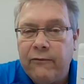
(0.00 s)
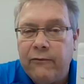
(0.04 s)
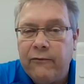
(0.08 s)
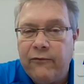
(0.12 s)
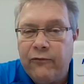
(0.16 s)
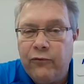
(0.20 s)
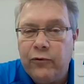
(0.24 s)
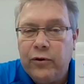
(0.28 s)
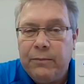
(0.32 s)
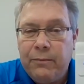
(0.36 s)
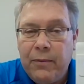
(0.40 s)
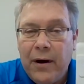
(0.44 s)

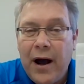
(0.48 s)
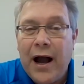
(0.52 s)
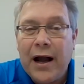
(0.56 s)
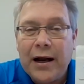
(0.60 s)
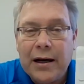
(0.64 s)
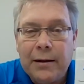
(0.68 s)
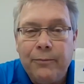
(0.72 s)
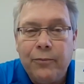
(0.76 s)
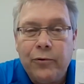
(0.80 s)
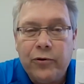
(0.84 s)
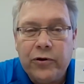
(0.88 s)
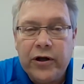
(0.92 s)
free
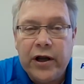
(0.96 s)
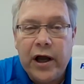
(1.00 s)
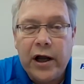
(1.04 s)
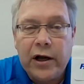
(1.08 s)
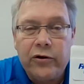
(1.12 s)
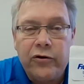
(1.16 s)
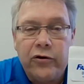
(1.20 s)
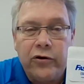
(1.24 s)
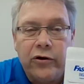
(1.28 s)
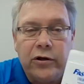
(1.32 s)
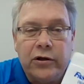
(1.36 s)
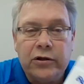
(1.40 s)
pocket
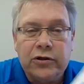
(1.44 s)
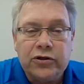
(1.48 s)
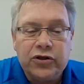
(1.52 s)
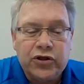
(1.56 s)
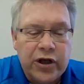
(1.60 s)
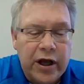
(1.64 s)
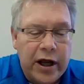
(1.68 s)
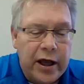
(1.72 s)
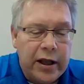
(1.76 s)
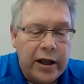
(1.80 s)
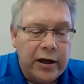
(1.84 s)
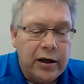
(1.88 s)

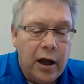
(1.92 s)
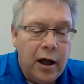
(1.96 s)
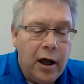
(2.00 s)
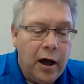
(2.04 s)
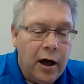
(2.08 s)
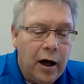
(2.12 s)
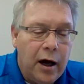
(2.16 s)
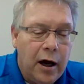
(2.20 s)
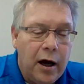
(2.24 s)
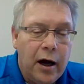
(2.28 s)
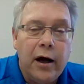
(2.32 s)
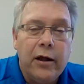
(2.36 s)
protectors and
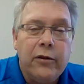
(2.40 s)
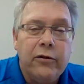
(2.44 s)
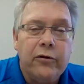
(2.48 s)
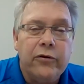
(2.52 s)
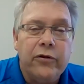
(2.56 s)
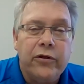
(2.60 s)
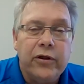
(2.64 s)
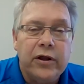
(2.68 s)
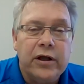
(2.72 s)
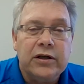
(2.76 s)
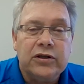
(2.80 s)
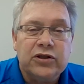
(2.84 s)

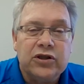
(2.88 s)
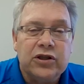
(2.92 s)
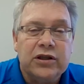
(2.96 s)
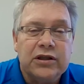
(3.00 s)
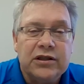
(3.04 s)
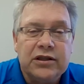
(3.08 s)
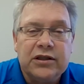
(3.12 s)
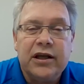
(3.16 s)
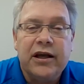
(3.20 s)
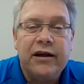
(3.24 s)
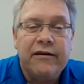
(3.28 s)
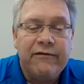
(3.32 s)
other things
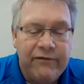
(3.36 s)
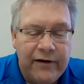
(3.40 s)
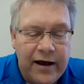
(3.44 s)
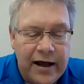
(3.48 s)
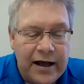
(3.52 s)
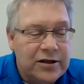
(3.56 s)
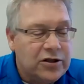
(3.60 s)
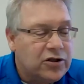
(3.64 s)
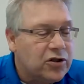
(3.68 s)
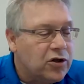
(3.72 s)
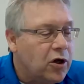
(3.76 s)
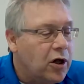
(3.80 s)
that say
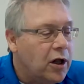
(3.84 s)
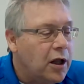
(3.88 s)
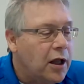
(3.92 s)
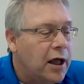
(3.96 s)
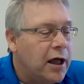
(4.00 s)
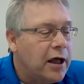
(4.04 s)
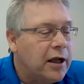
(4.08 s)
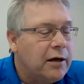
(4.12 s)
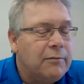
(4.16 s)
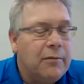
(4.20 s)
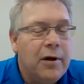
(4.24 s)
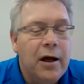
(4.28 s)
Fastenal
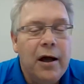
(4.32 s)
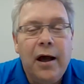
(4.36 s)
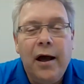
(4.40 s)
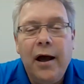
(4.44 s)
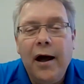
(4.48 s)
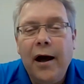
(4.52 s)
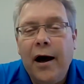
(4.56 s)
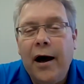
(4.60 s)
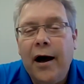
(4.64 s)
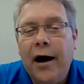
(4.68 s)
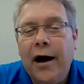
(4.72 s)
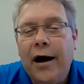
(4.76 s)
on them
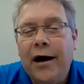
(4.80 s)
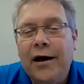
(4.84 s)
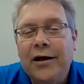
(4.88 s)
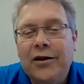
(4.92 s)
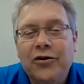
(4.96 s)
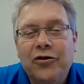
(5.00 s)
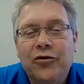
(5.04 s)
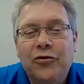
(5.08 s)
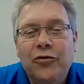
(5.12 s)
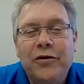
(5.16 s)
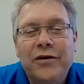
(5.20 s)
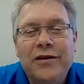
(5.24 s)
uh,
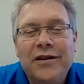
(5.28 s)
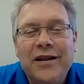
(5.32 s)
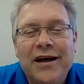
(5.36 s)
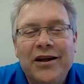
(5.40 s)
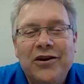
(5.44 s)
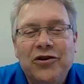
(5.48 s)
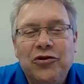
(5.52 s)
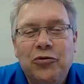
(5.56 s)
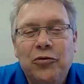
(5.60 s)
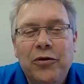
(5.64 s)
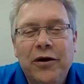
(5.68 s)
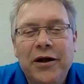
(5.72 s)
during
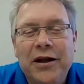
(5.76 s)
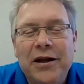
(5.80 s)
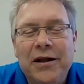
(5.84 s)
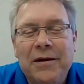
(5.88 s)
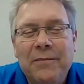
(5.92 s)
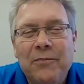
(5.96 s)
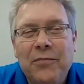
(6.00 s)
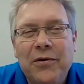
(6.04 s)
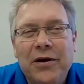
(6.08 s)
that training.